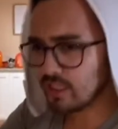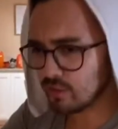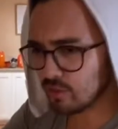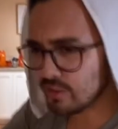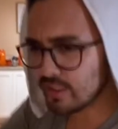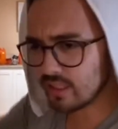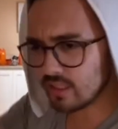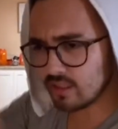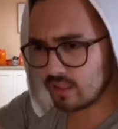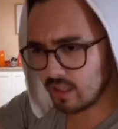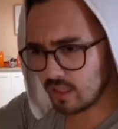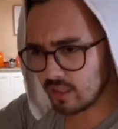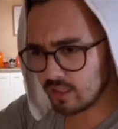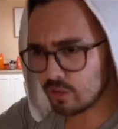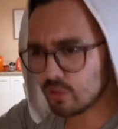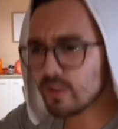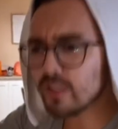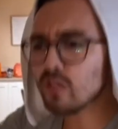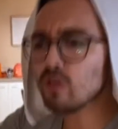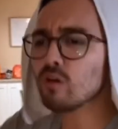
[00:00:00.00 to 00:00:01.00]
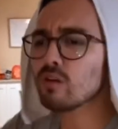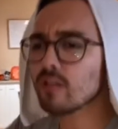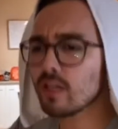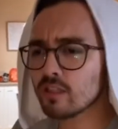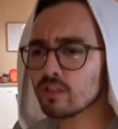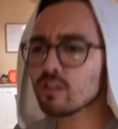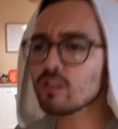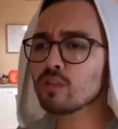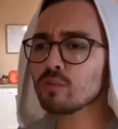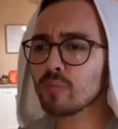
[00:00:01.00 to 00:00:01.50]
You can hold on
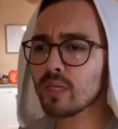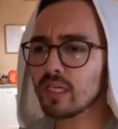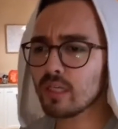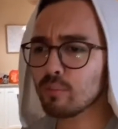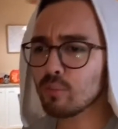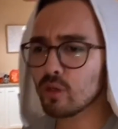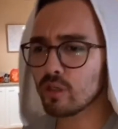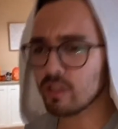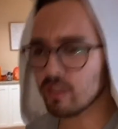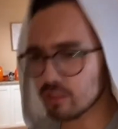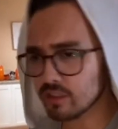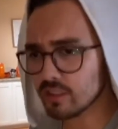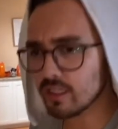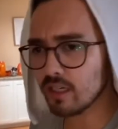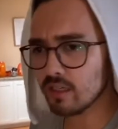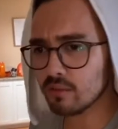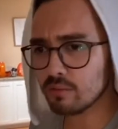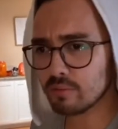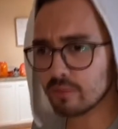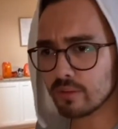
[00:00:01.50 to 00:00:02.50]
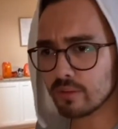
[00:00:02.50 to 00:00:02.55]
to the money for yourself.